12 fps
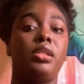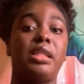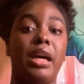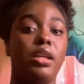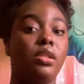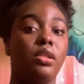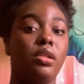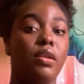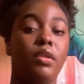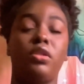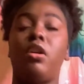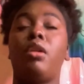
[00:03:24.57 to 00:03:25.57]
sex
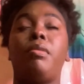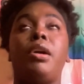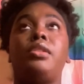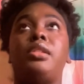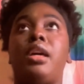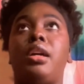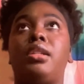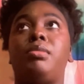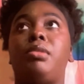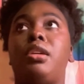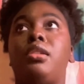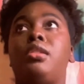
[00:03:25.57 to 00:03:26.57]
and talk about sex
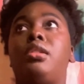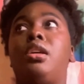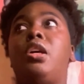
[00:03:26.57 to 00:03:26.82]
because